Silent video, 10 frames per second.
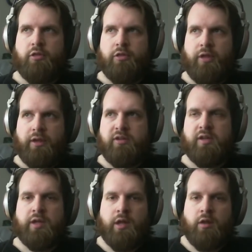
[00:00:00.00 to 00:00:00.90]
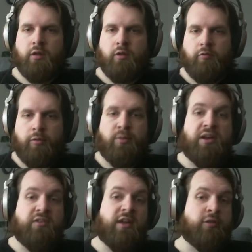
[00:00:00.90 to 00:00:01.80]
the idea of the
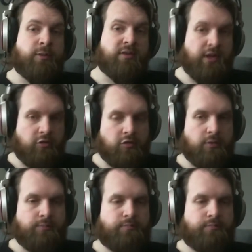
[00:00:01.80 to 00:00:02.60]
player's expectation.